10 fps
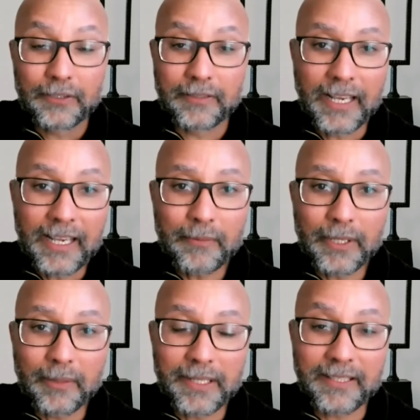Today, we're
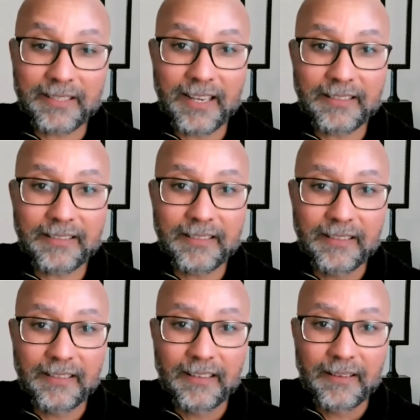going to be discuss
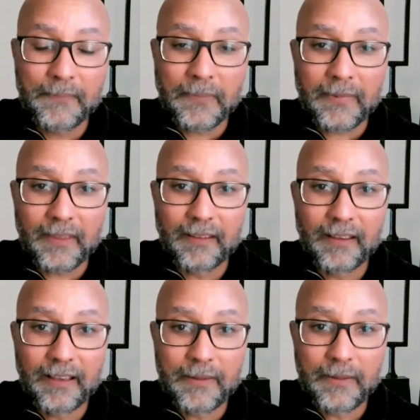
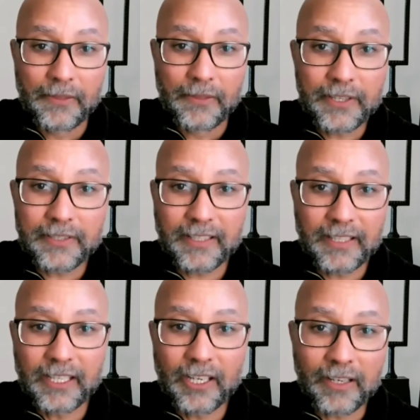this
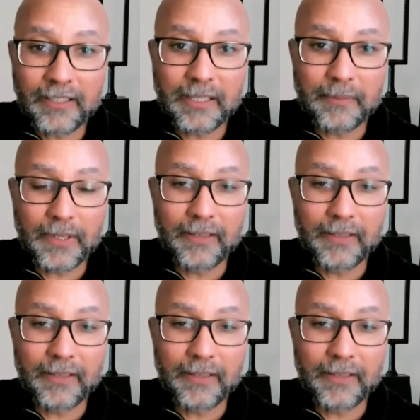key concept